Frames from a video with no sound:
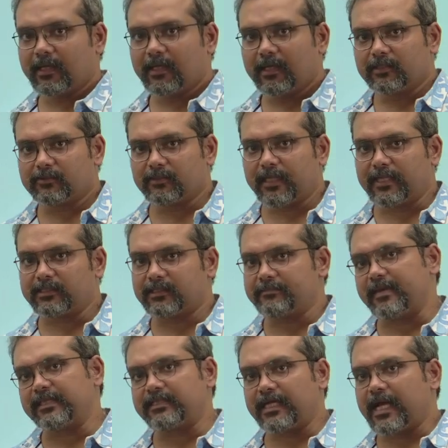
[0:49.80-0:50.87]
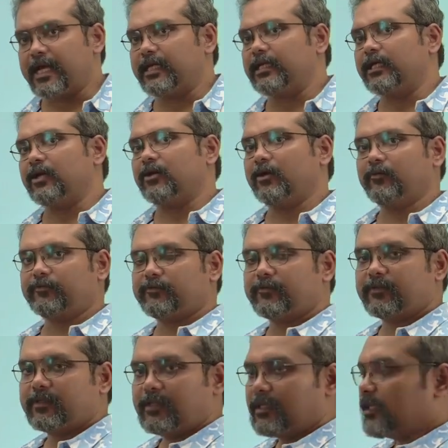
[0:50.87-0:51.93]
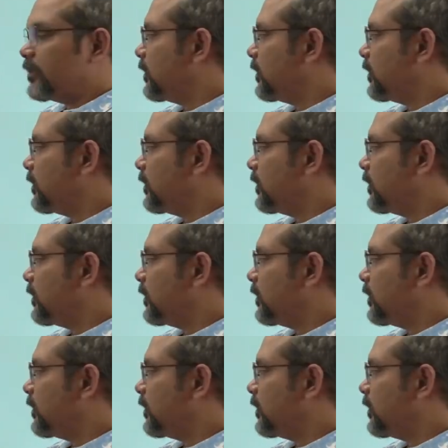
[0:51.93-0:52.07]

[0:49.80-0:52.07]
So that's the basic idea of the